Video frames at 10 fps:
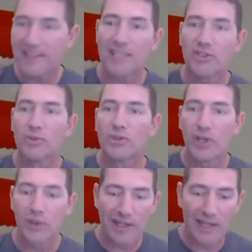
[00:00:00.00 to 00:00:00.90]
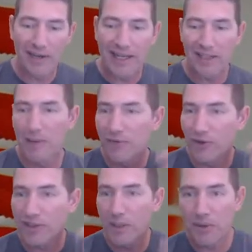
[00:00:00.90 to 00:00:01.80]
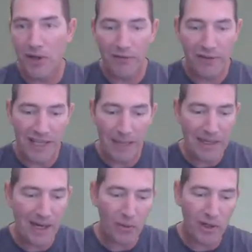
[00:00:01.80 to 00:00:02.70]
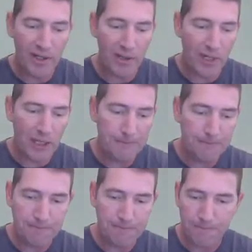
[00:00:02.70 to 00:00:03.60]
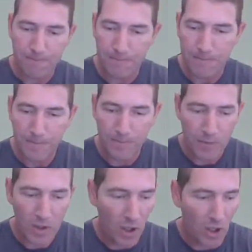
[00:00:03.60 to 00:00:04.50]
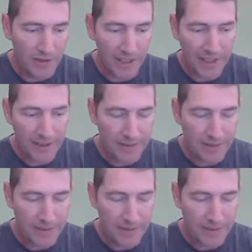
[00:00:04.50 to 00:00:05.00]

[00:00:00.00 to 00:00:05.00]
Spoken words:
like 2:30 right now. Now it's my first cup of coffee. I've been out running around all day.